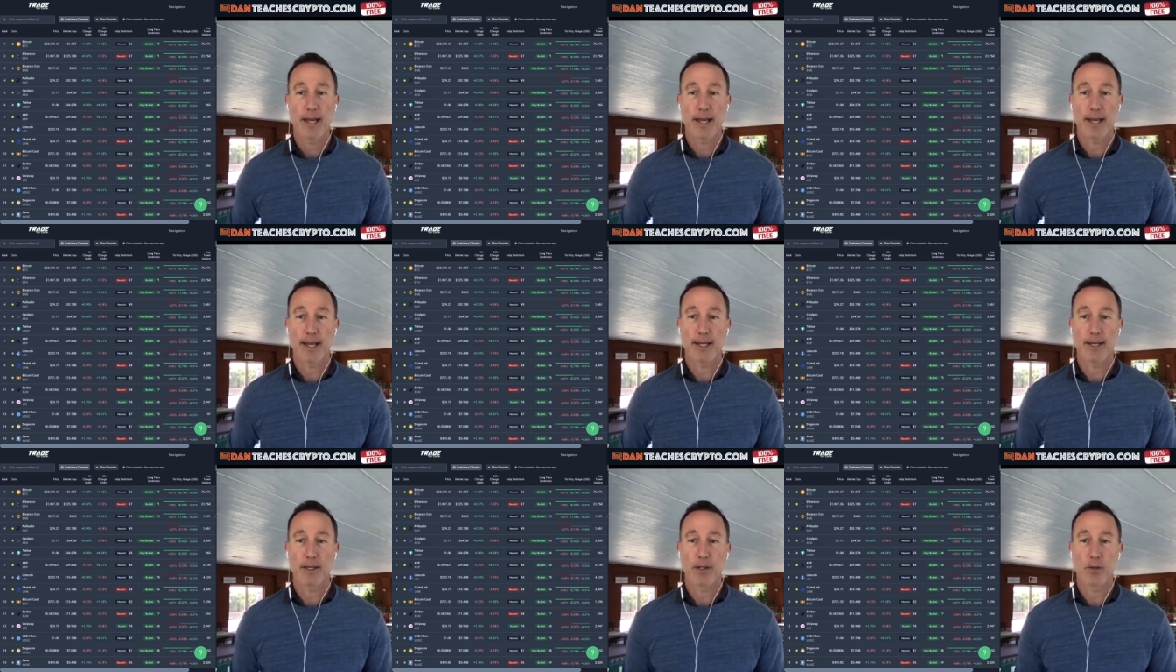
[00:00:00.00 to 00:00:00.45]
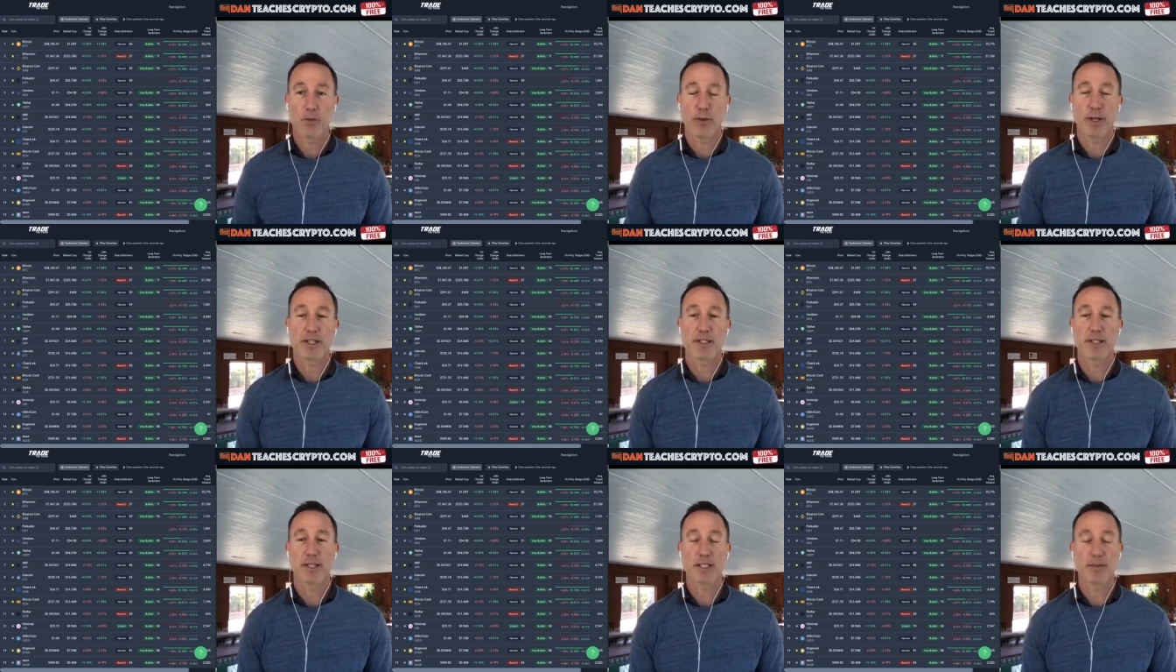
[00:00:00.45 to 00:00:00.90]
and the
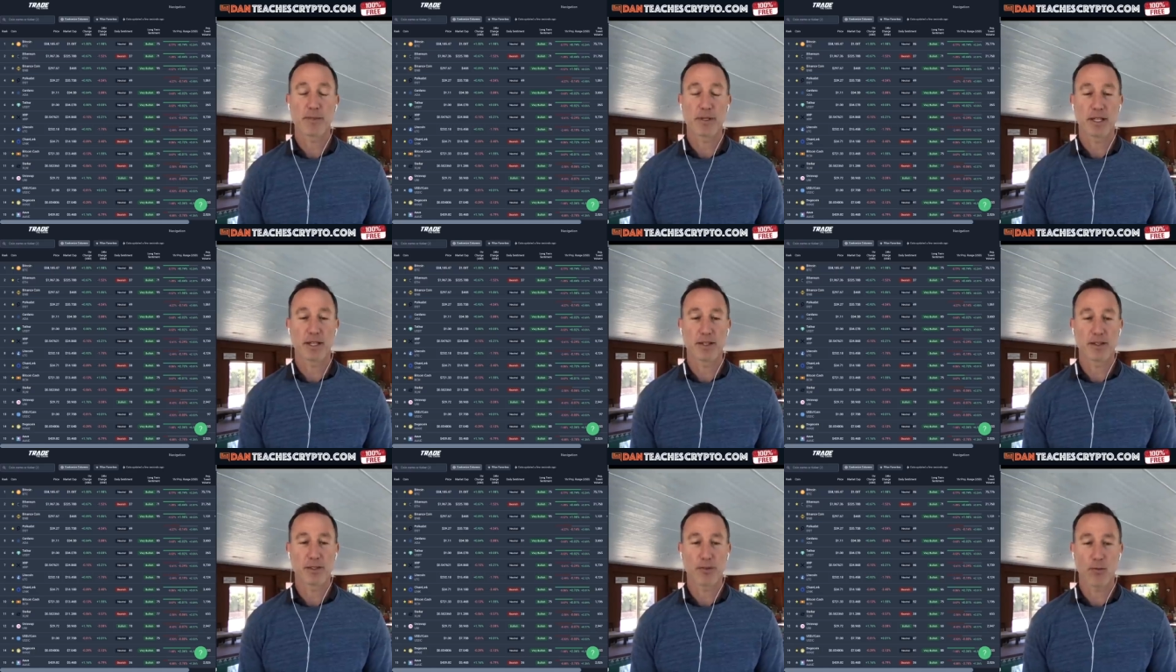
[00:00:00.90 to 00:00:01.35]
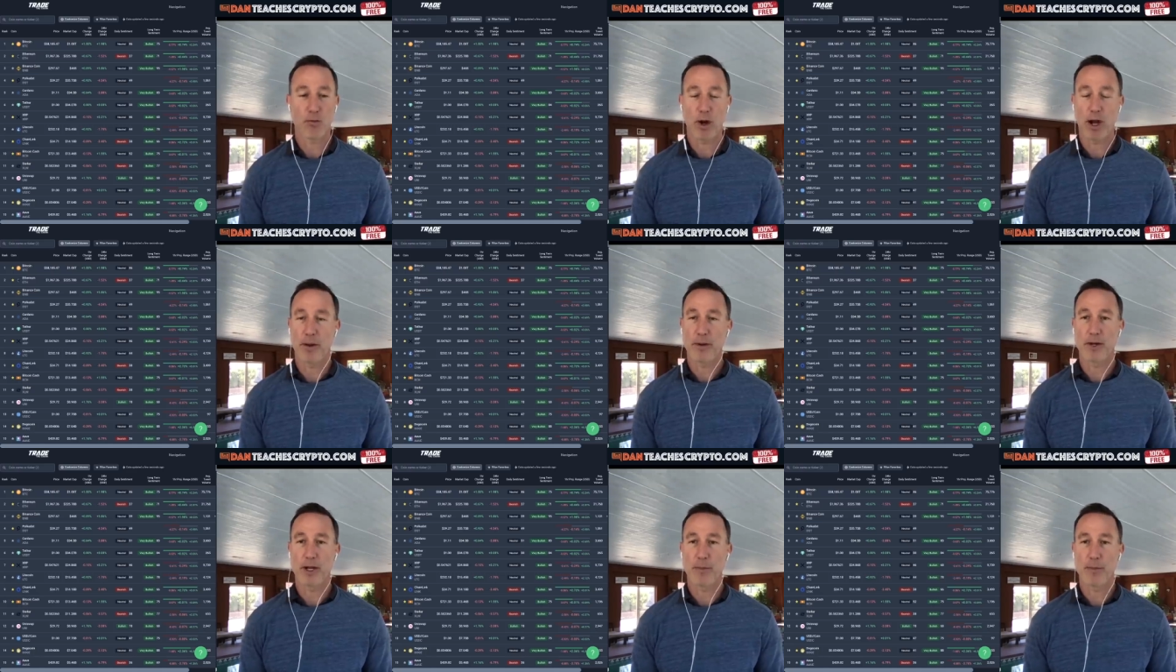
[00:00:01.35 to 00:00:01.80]
reason is because
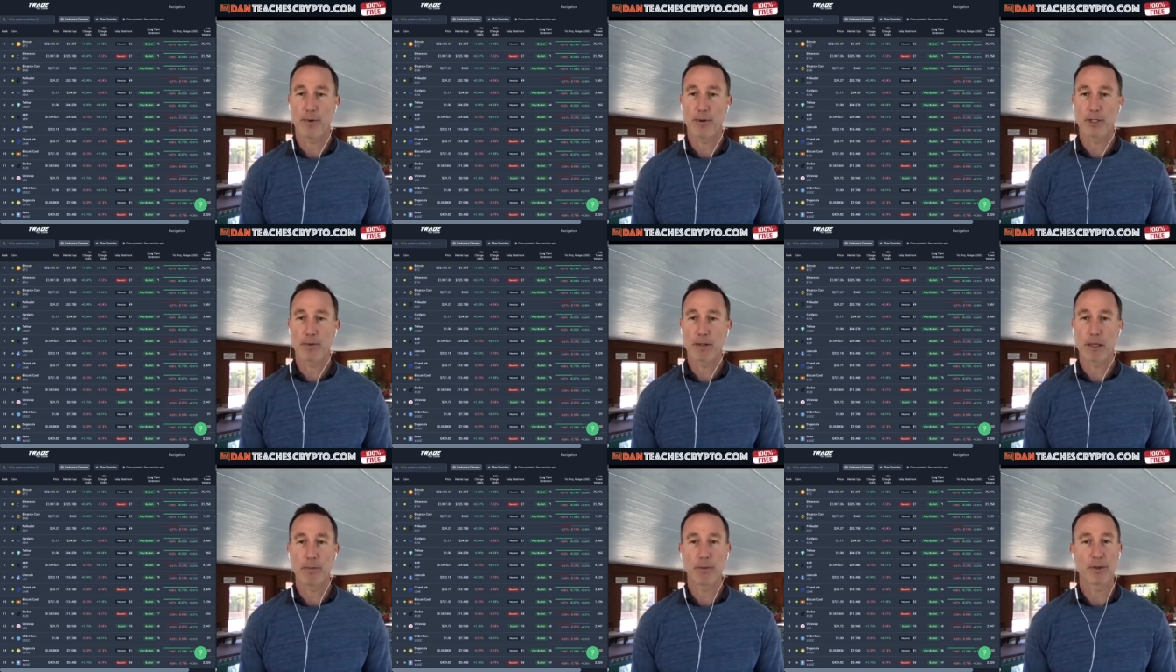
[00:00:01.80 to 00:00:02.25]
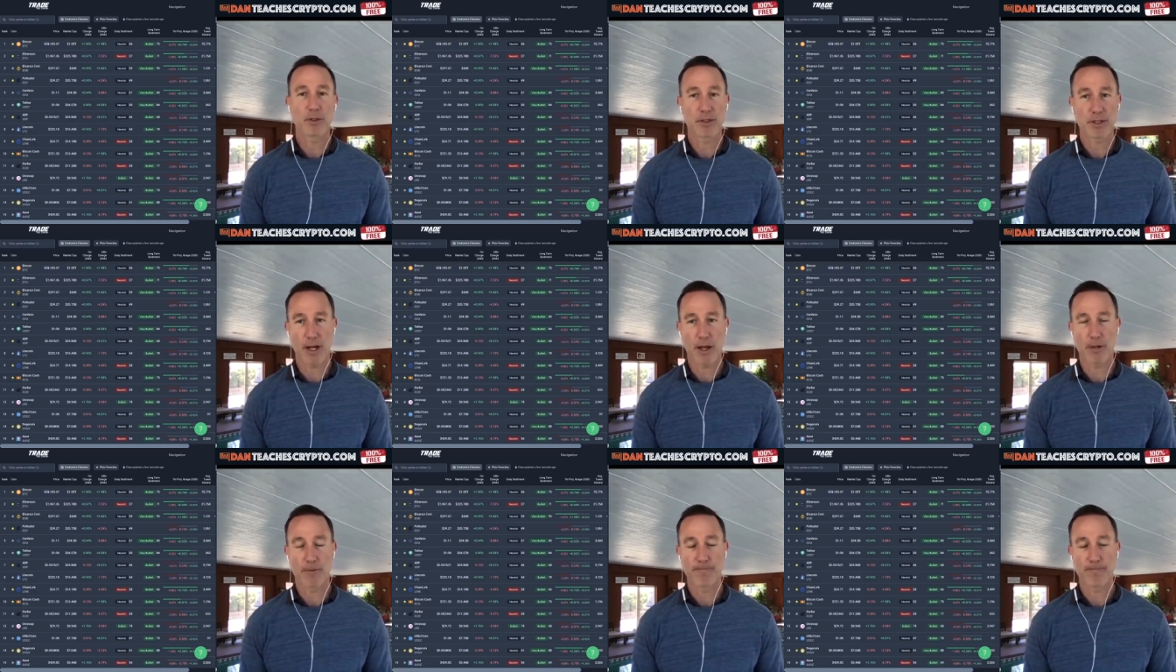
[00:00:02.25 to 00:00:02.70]
round numbers people
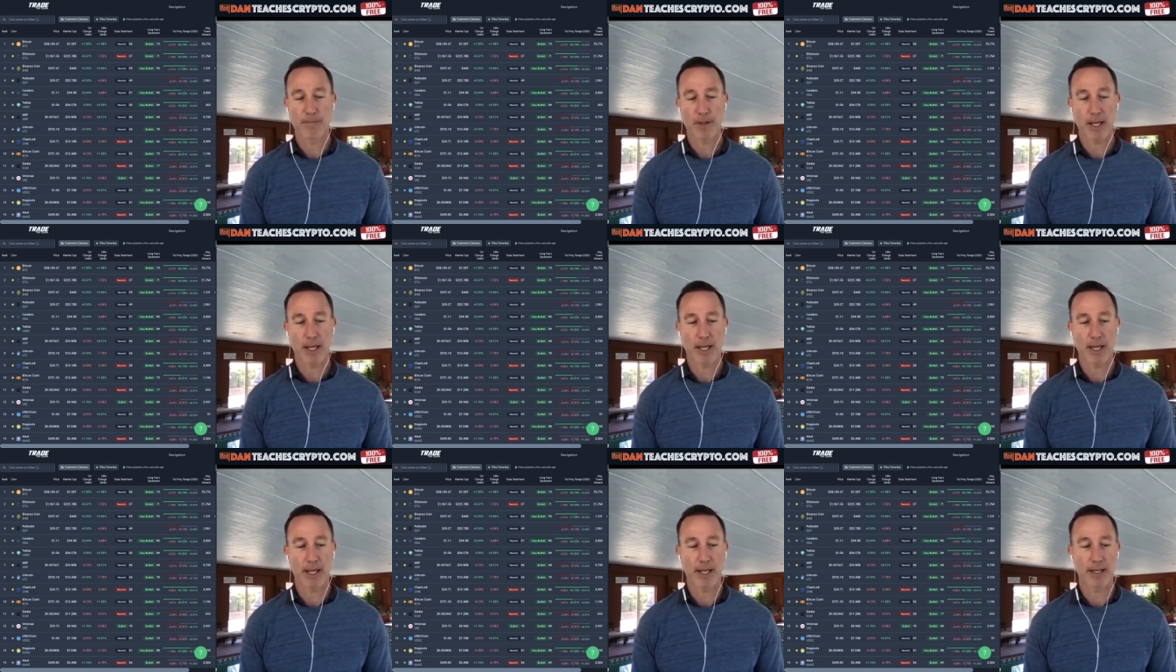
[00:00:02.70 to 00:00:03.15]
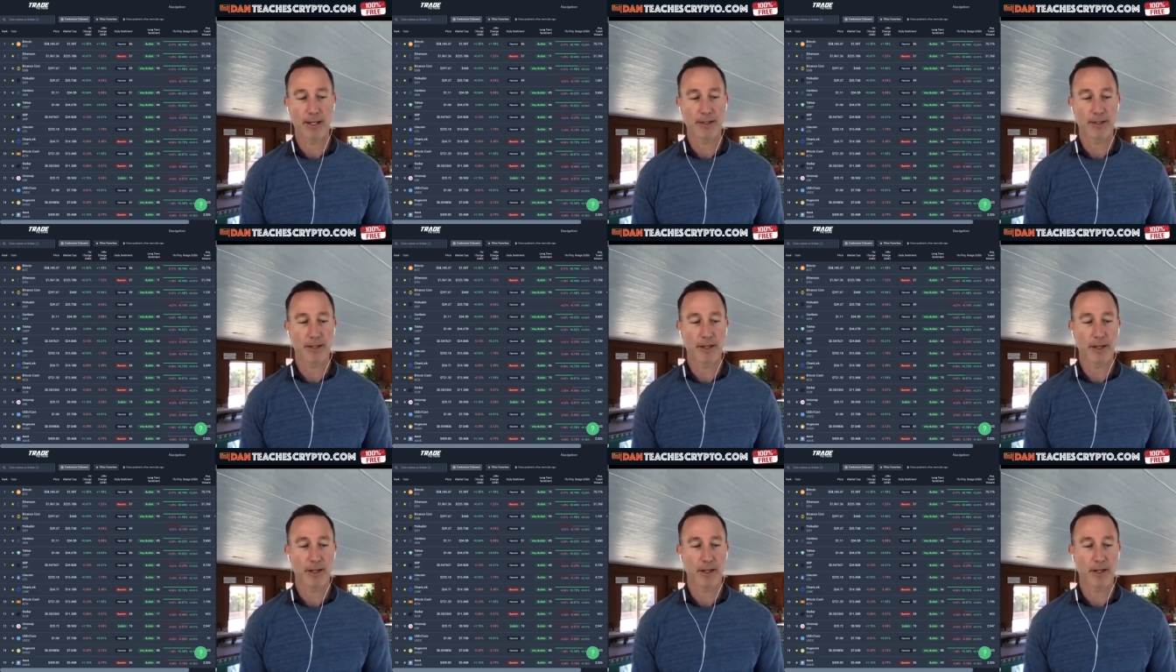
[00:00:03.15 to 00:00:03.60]
sell
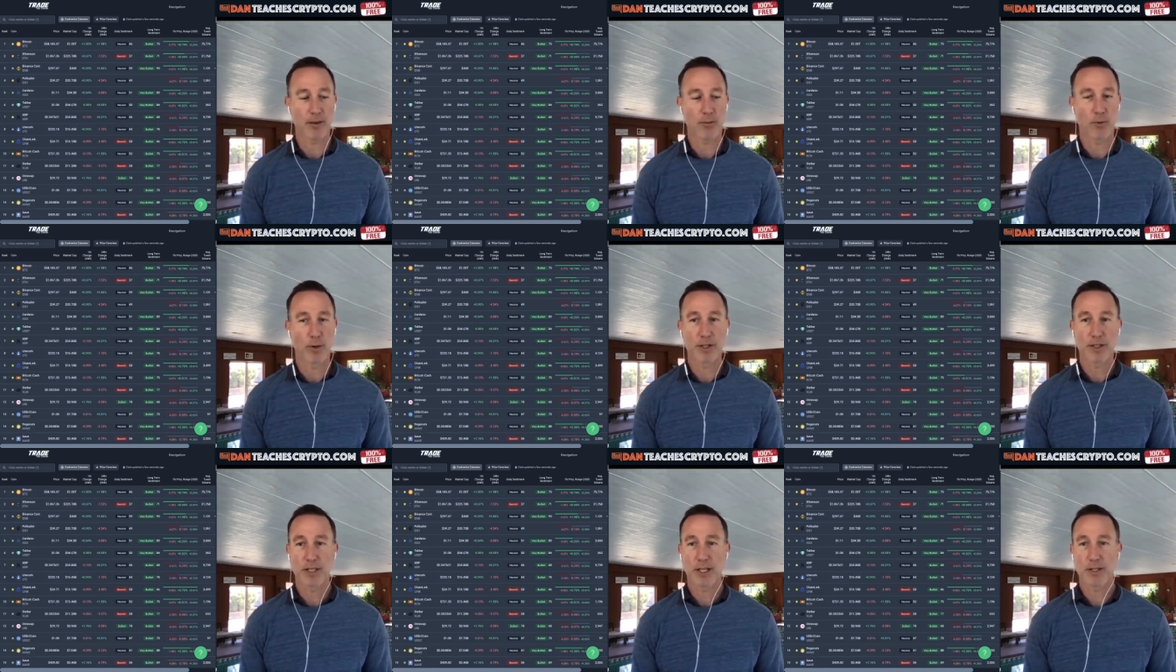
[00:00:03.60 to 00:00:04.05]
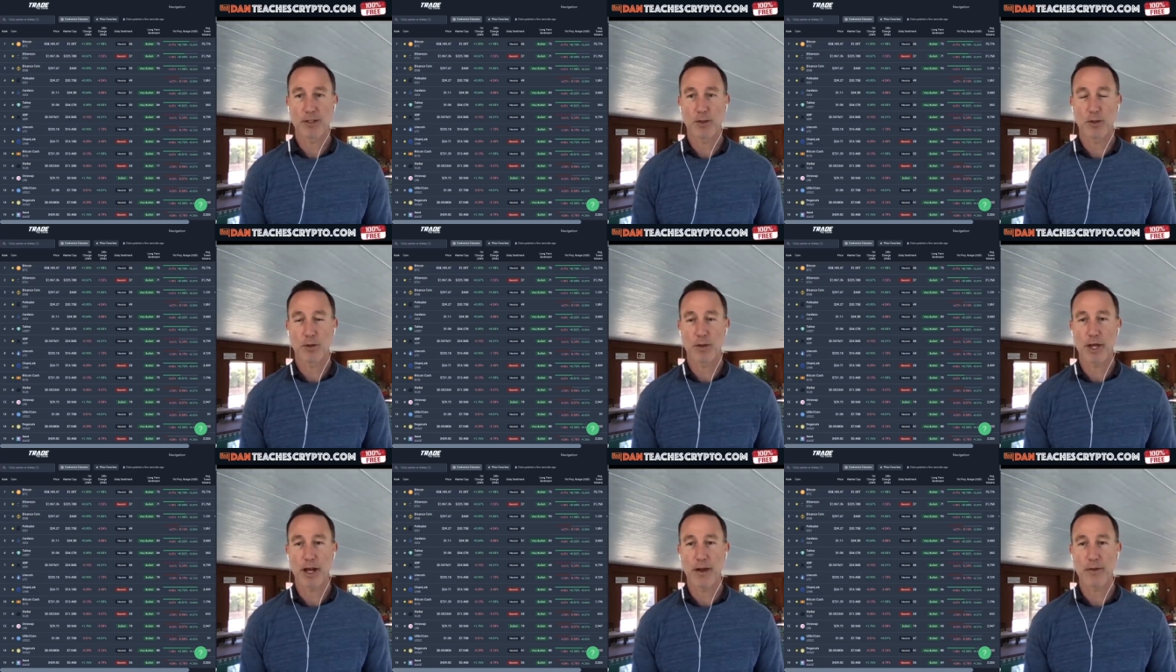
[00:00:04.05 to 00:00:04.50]
and uh, once it hits
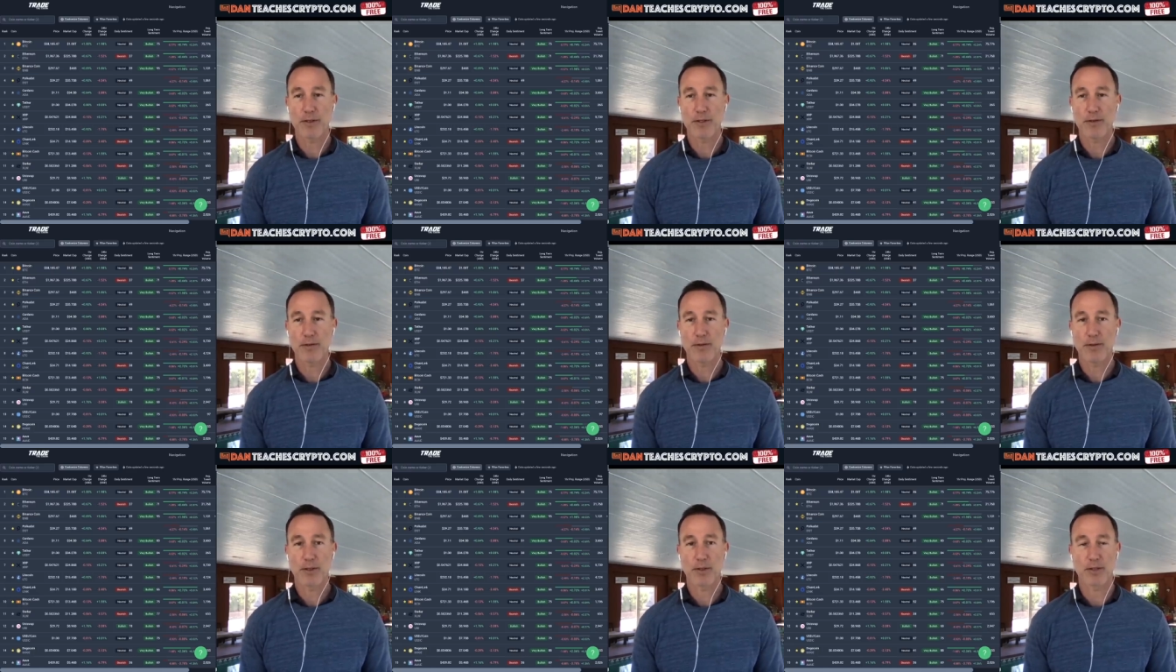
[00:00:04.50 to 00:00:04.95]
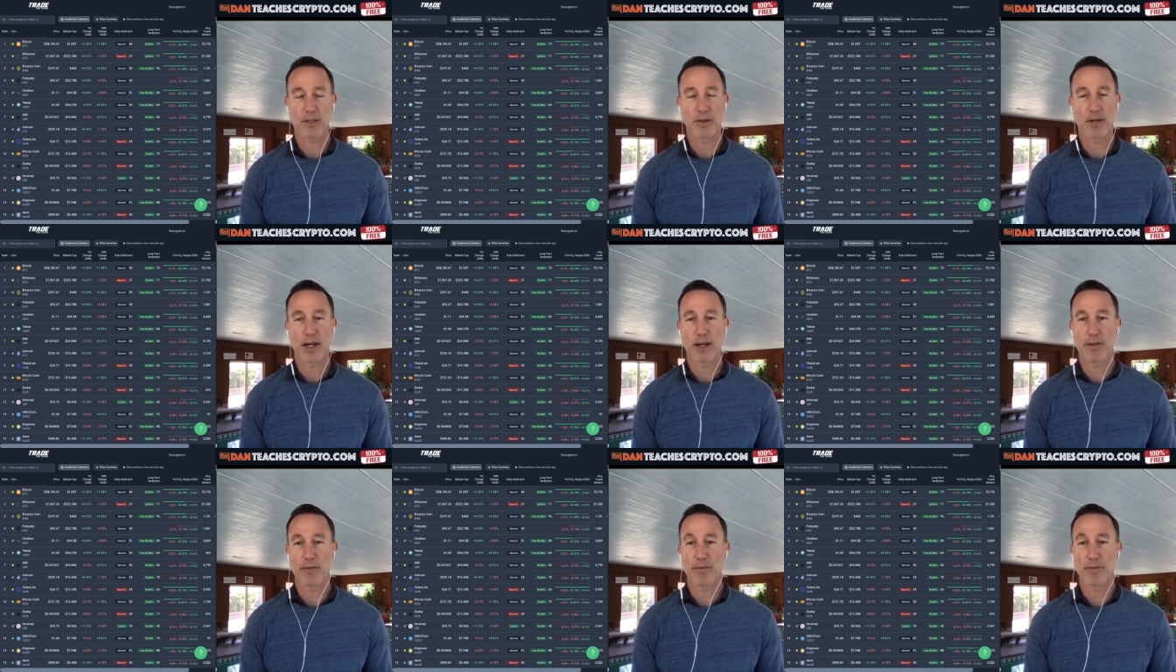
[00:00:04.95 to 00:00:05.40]
2,000, there's a
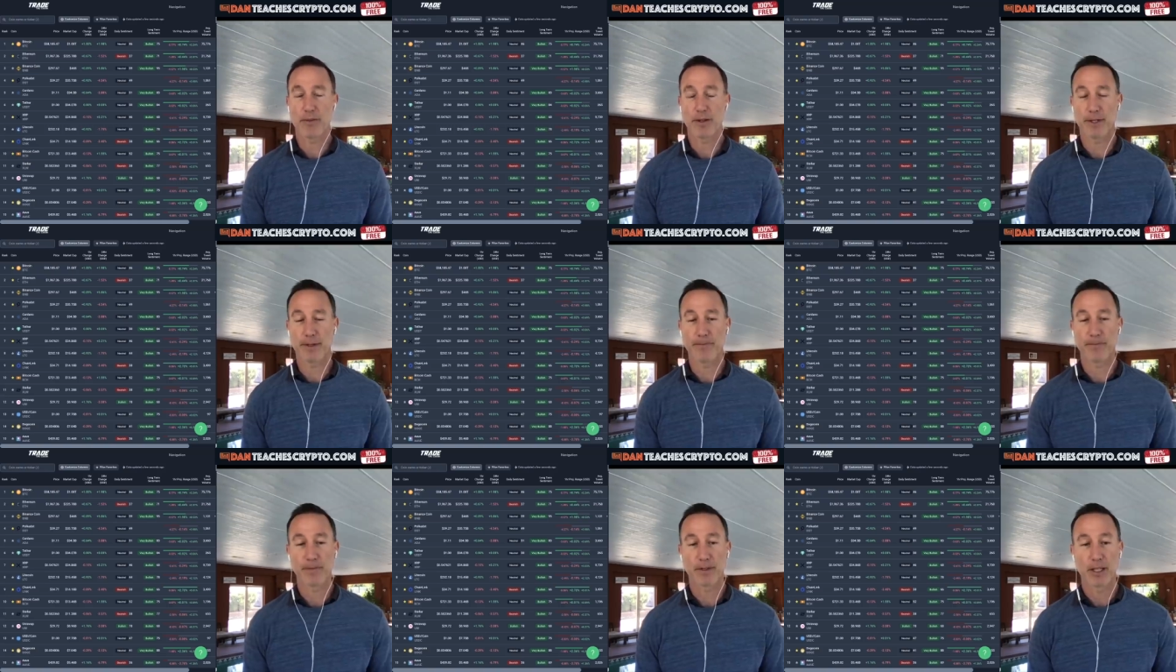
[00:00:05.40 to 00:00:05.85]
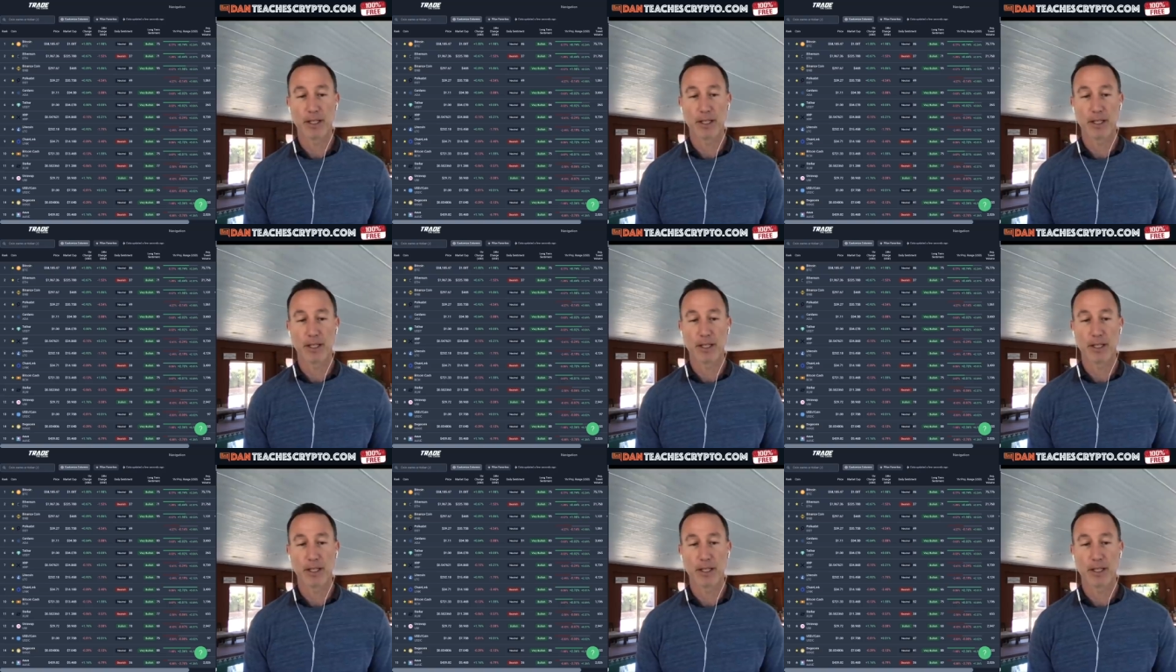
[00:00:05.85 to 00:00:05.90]
lot of uh,